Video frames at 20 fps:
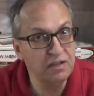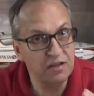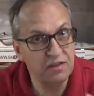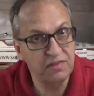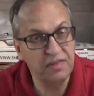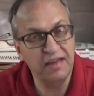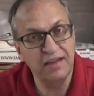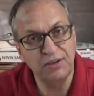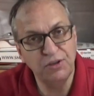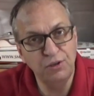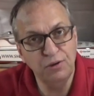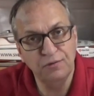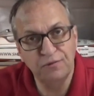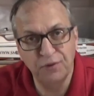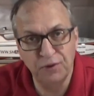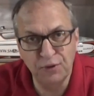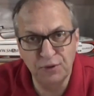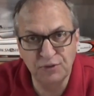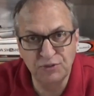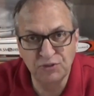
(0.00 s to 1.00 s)
Thank you
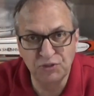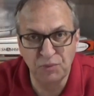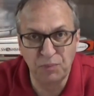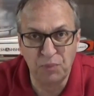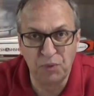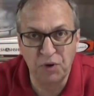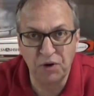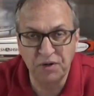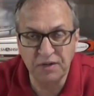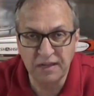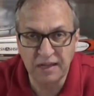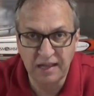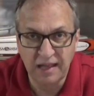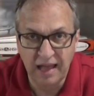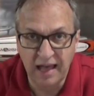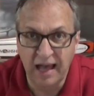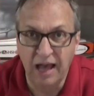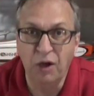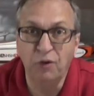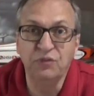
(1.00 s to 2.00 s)
for your support.
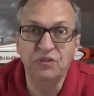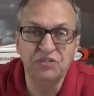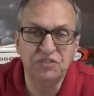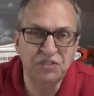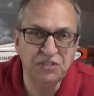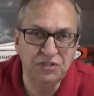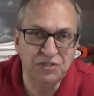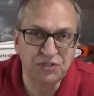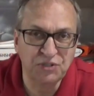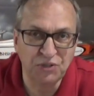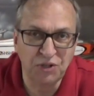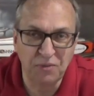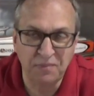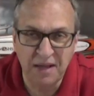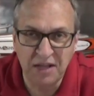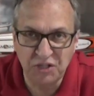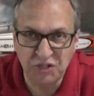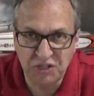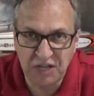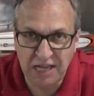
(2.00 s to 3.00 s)
I hope to see you soon on
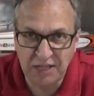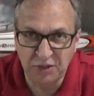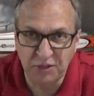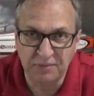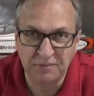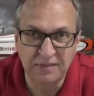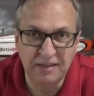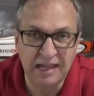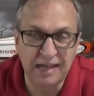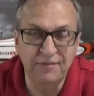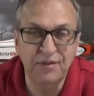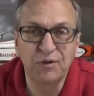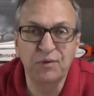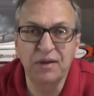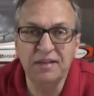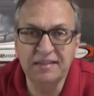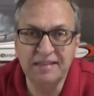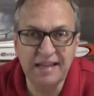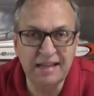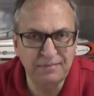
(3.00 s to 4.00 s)
my channel. Have a
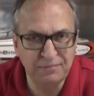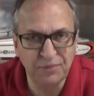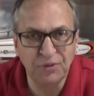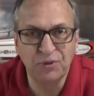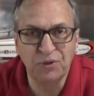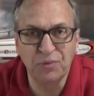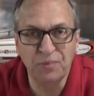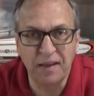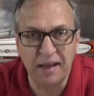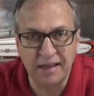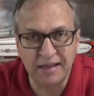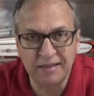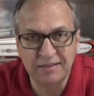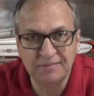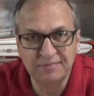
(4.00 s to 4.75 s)
great day. Goodbye.